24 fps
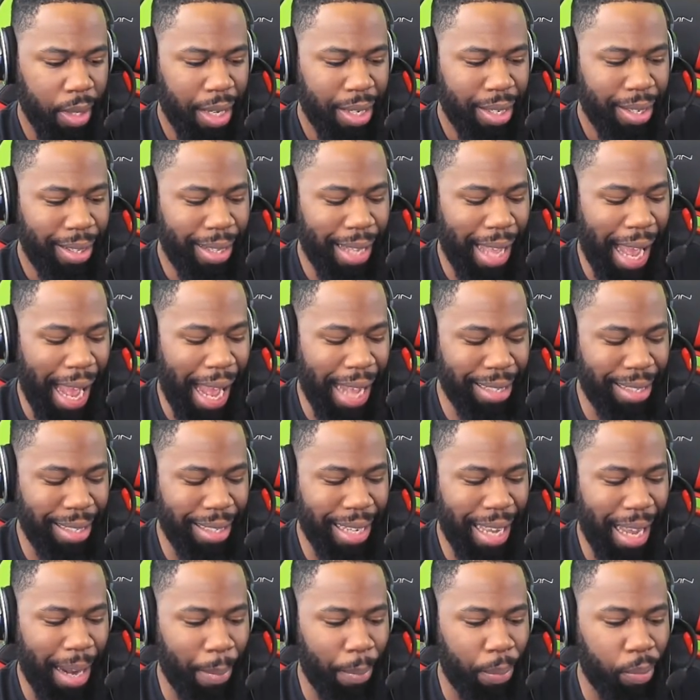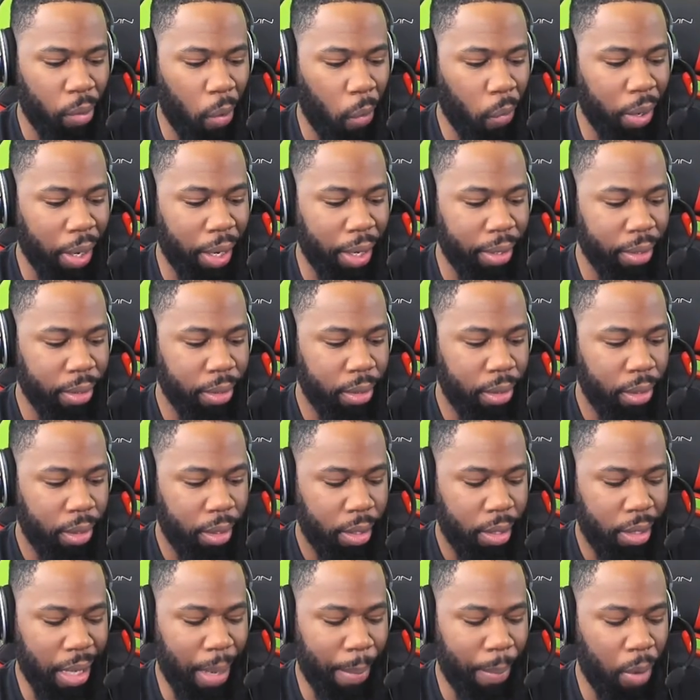Nah, it's just kind of broken.
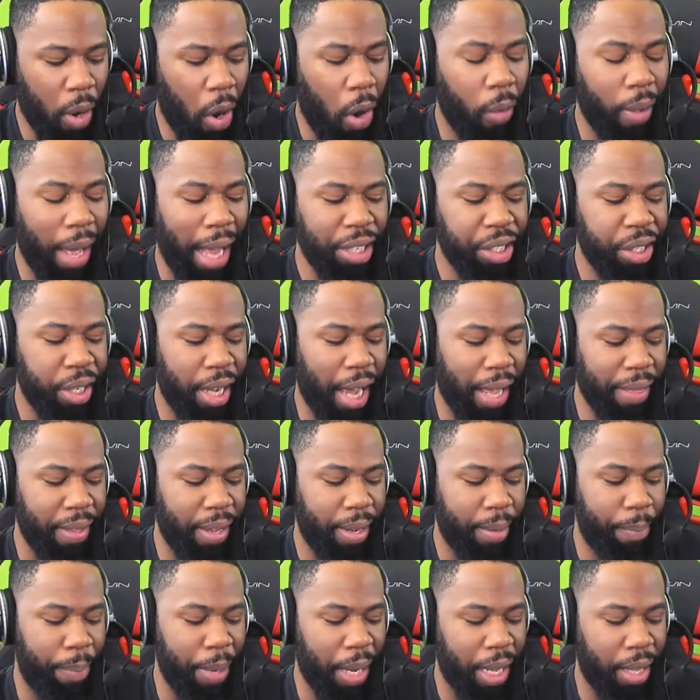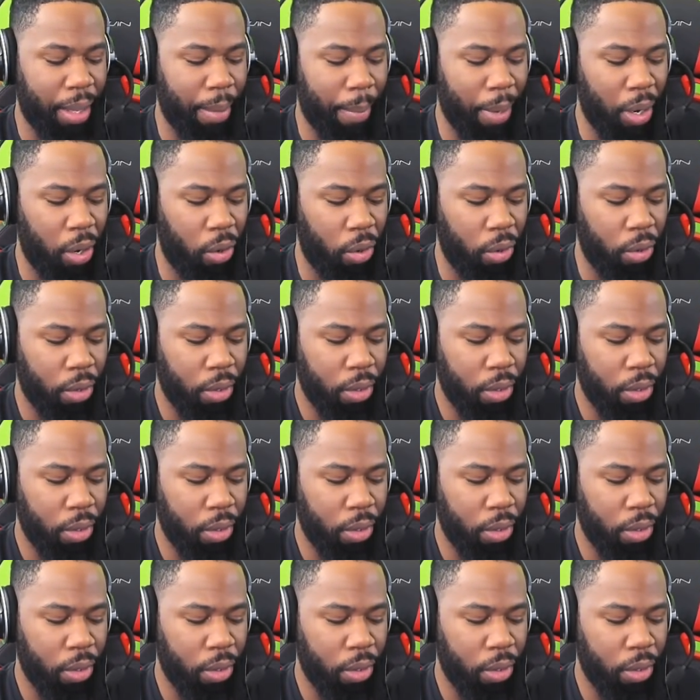Not, oh, actually, I think being in the middle